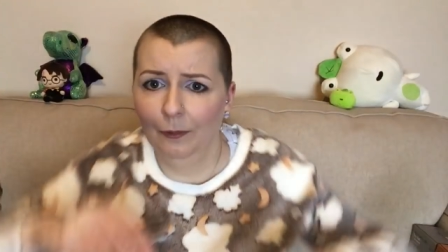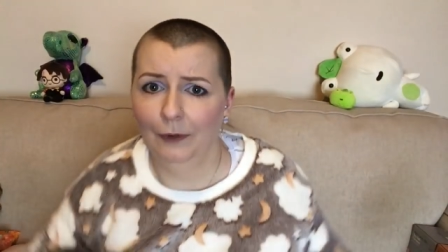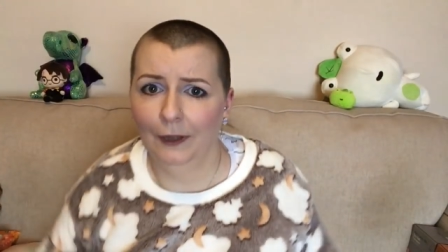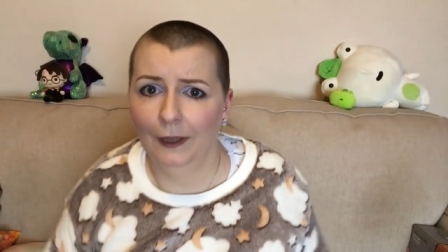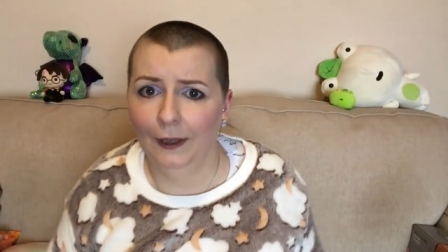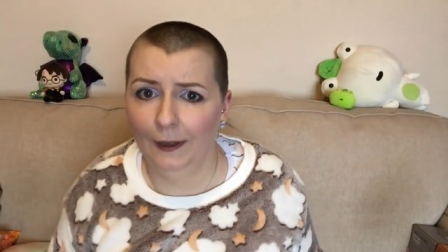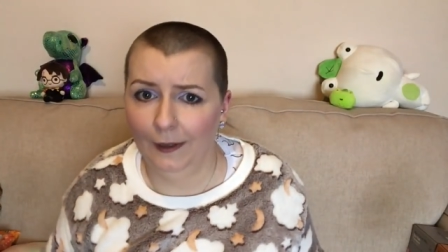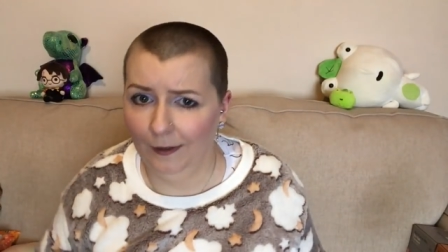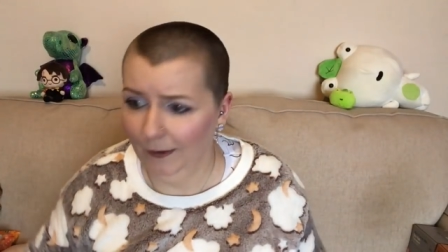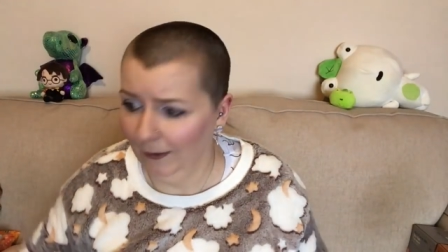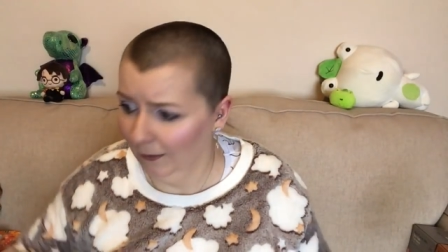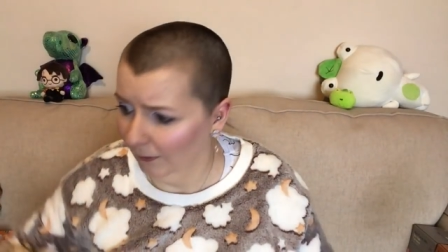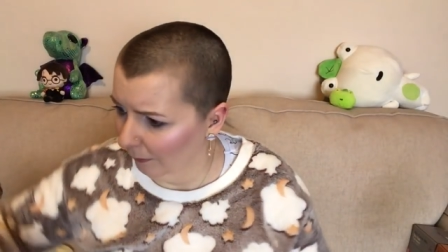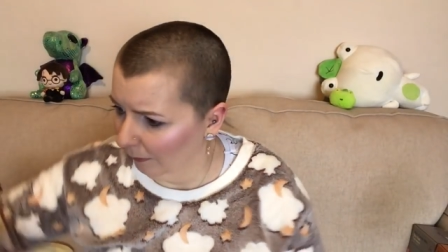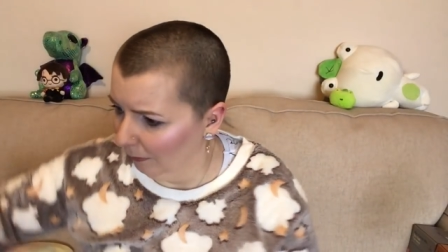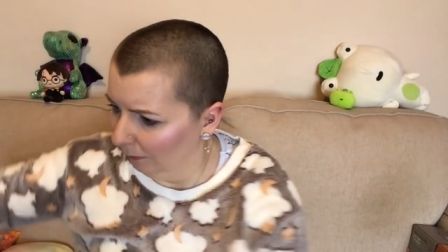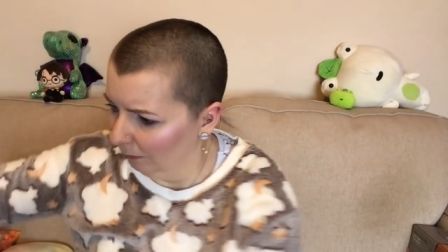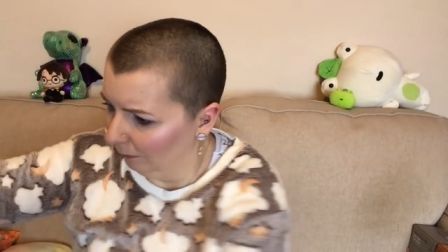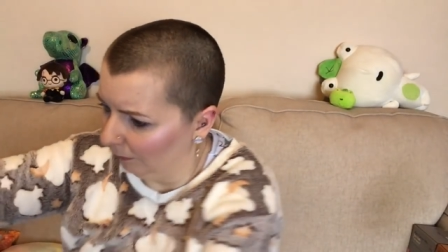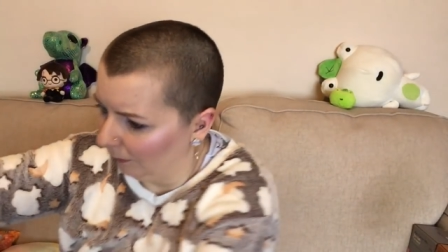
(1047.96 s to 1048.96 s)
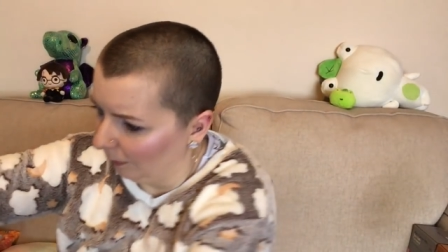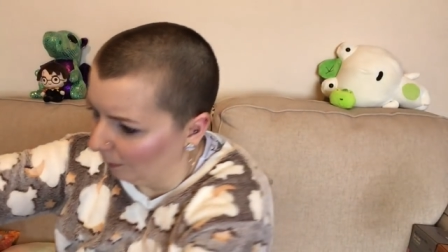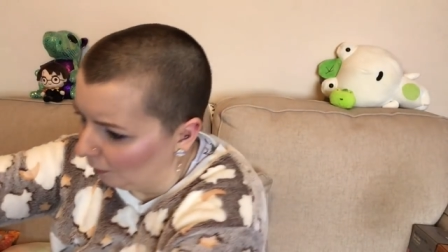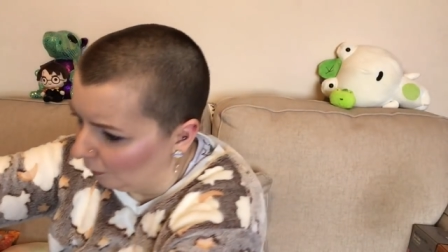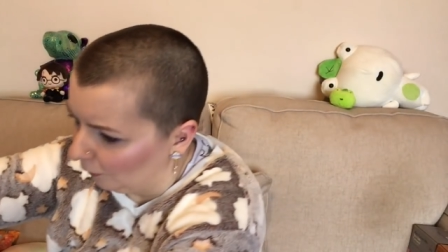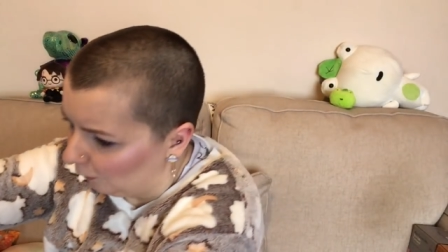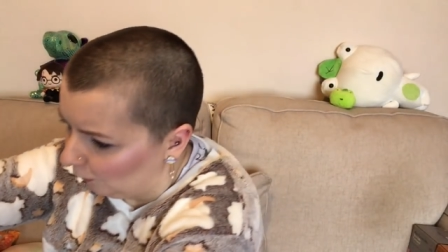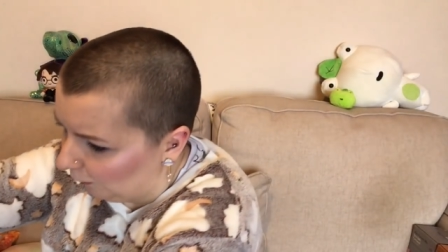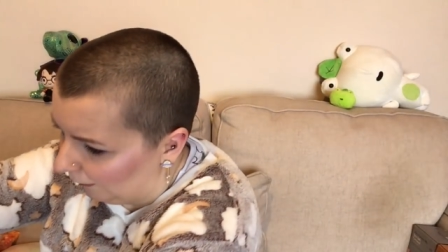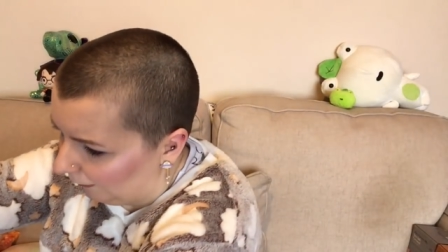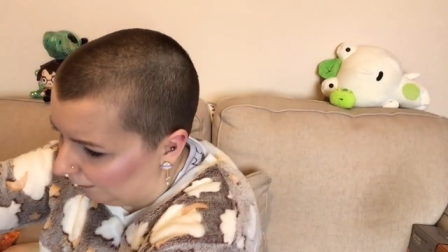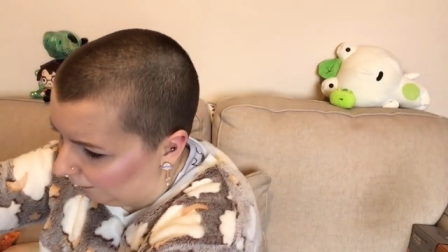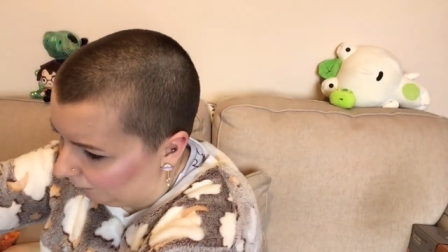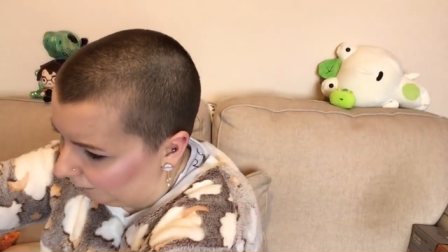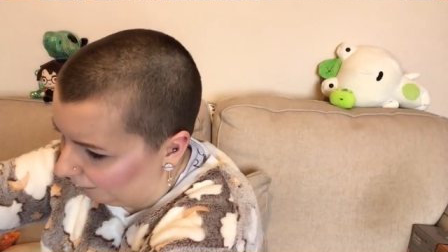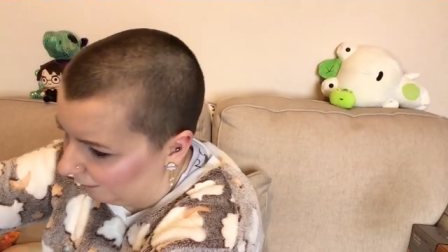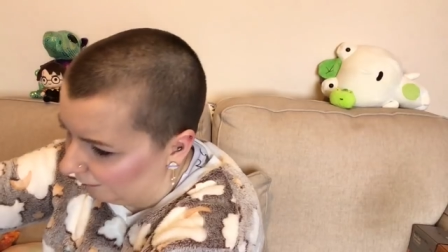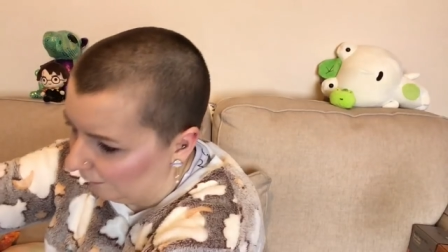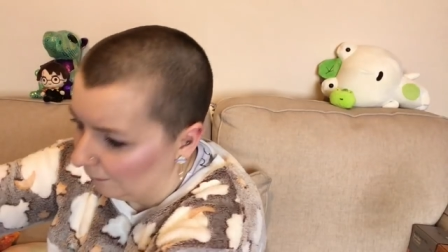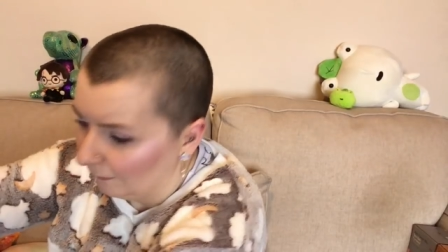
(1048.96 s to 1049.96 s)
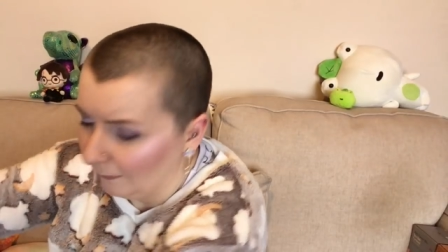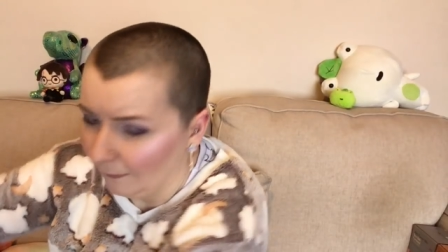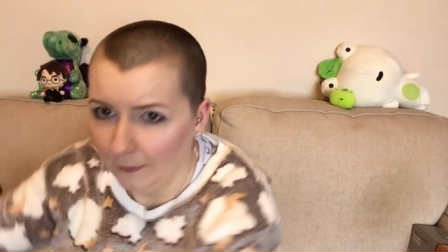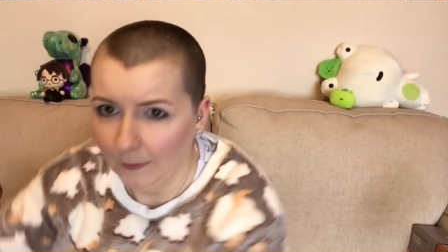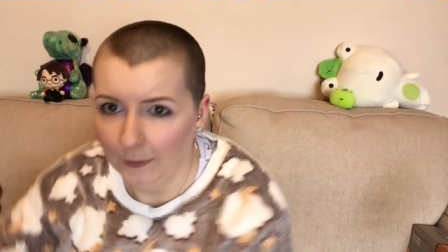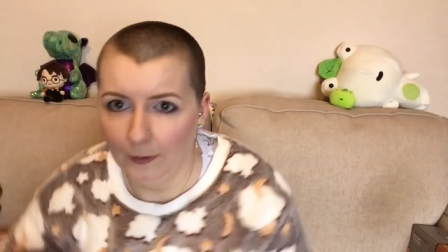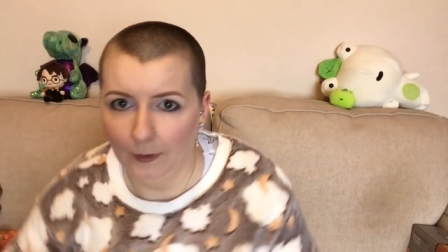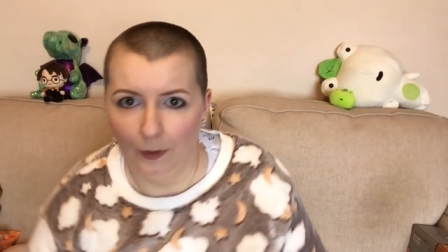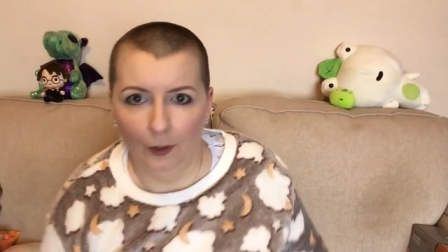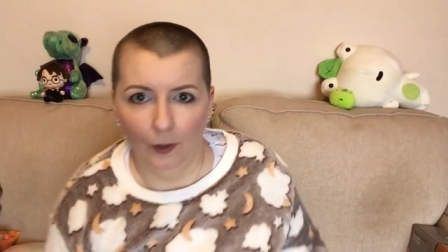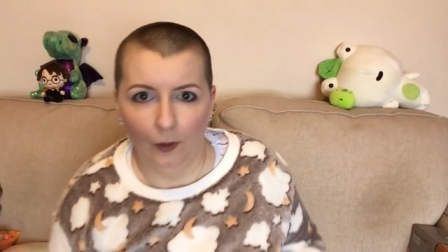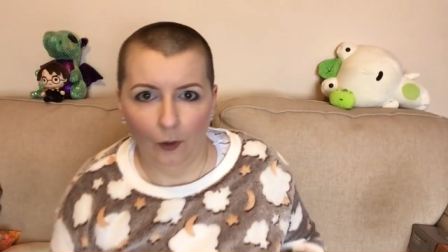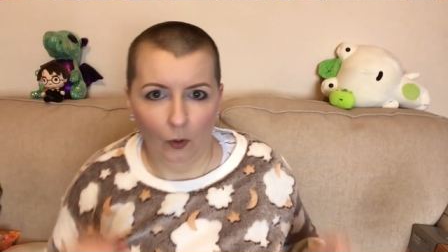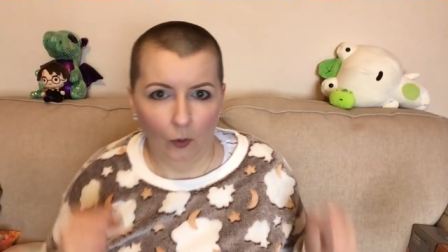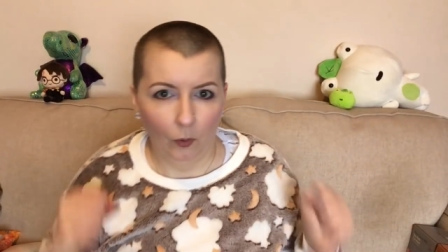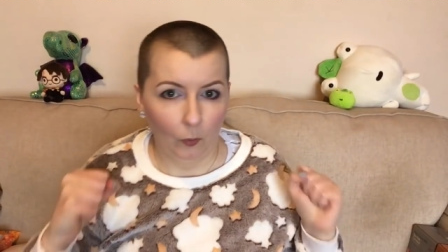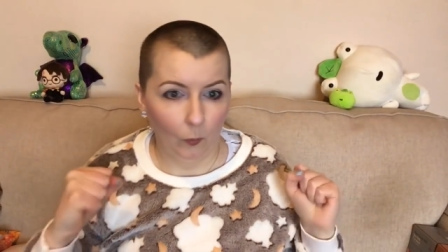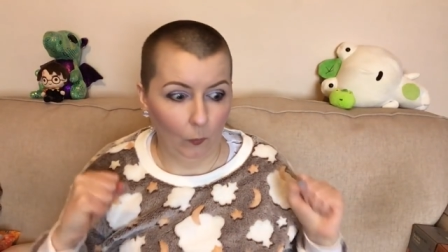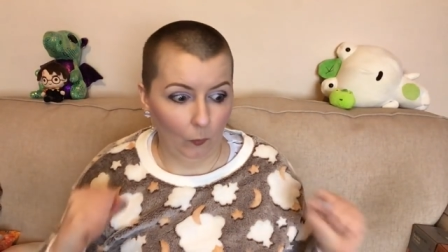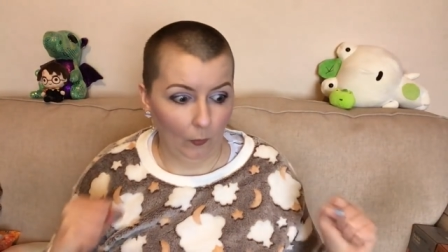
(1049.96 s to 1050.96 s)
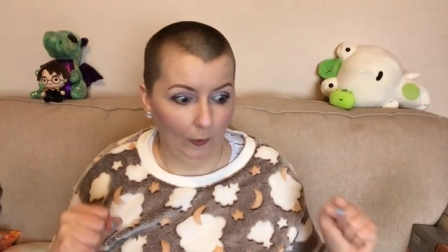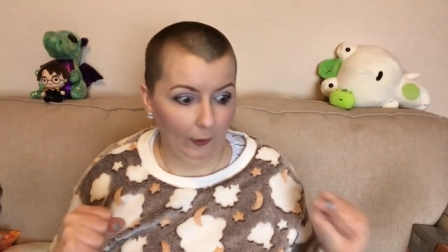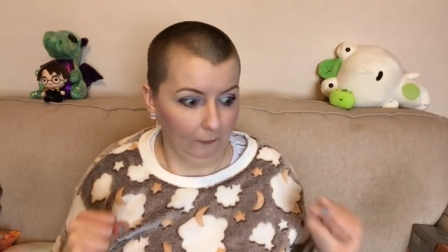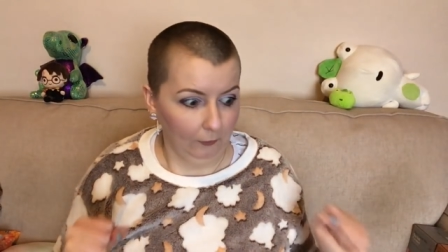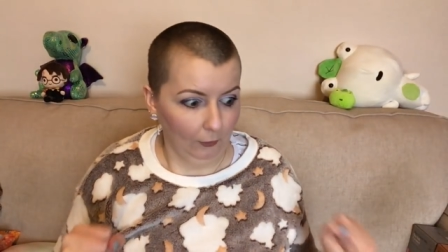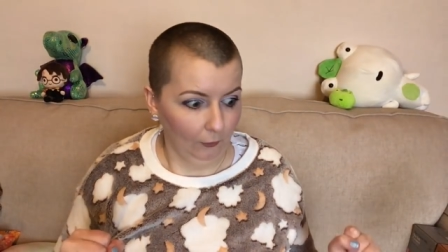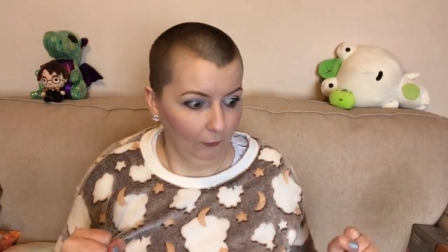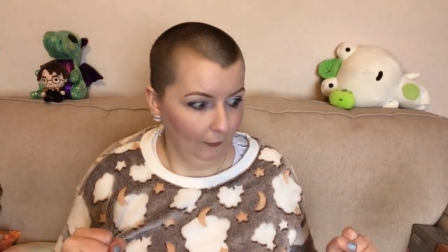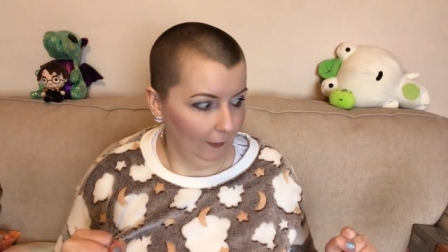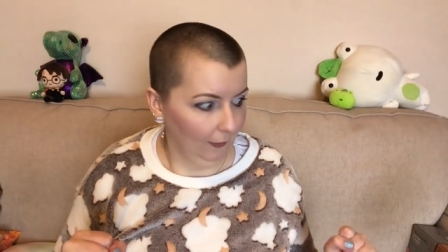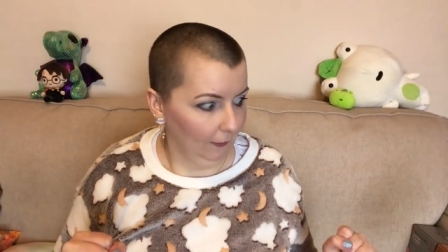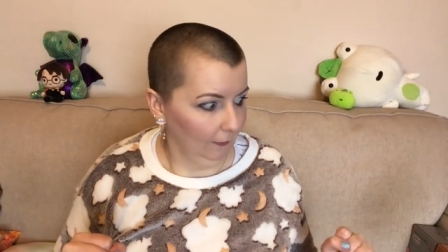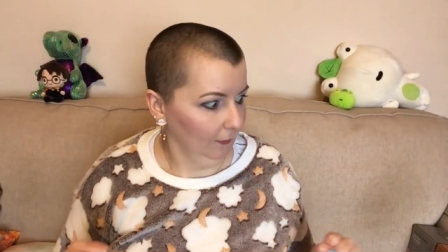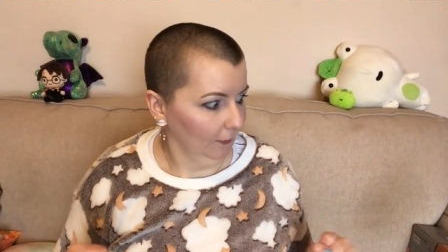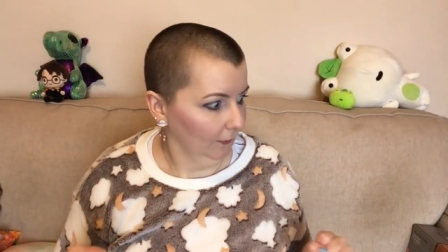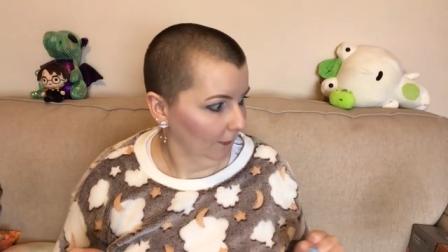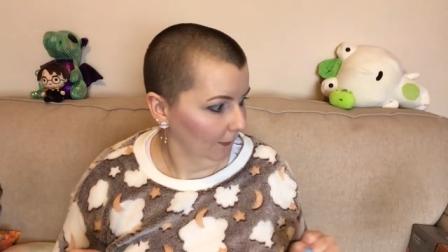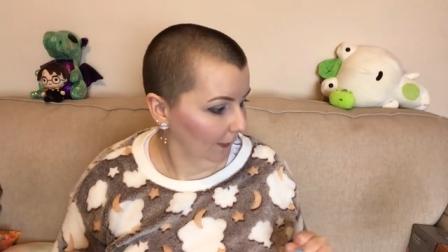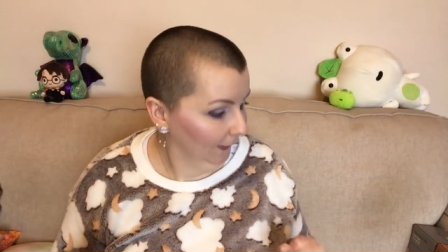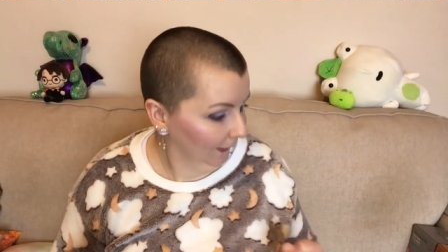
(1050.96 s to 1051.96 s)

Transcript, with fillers: the way from the US. Well done, Tess.